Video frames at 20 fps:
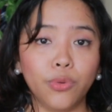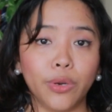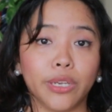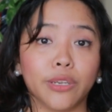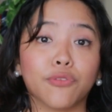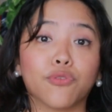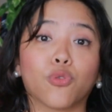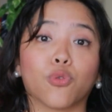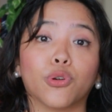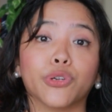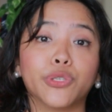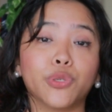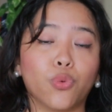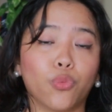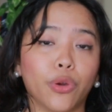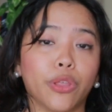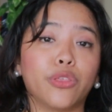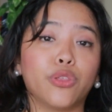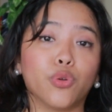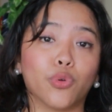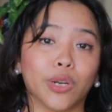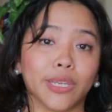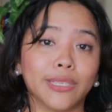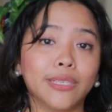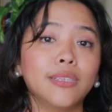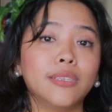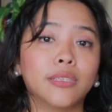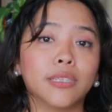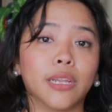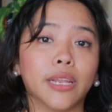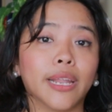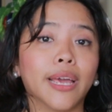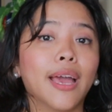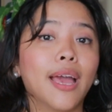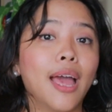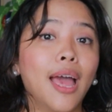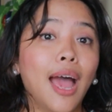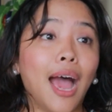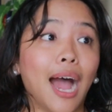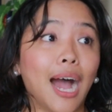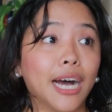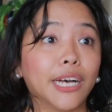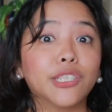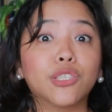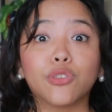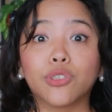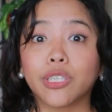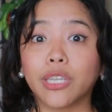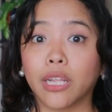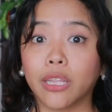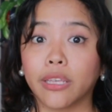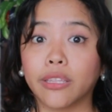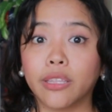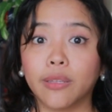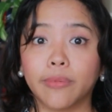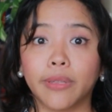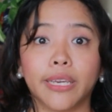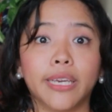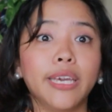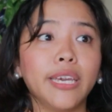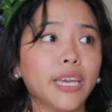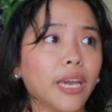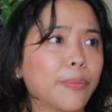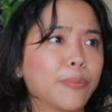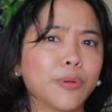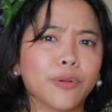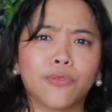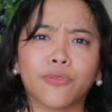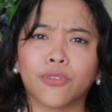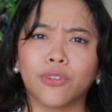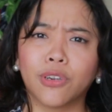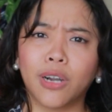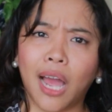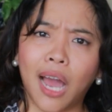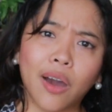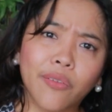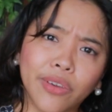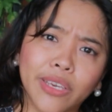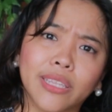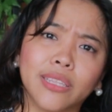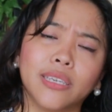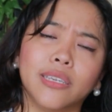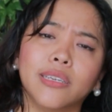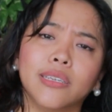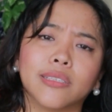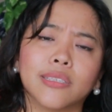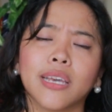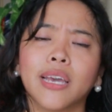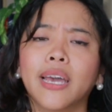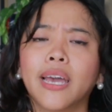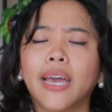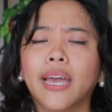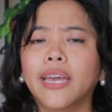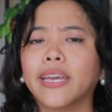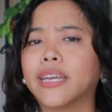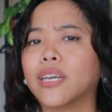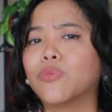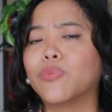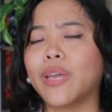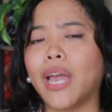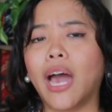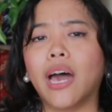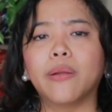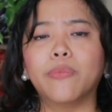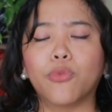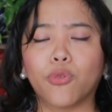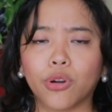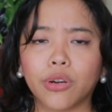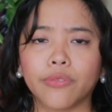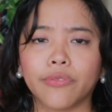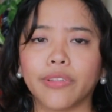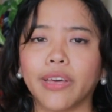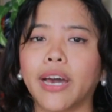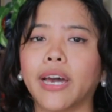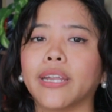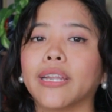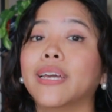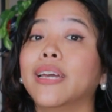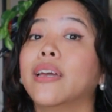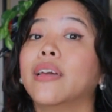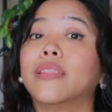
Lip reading: And of course, with your assistant, as you're telling them hey, I prefer having these, hey, can we add more of that?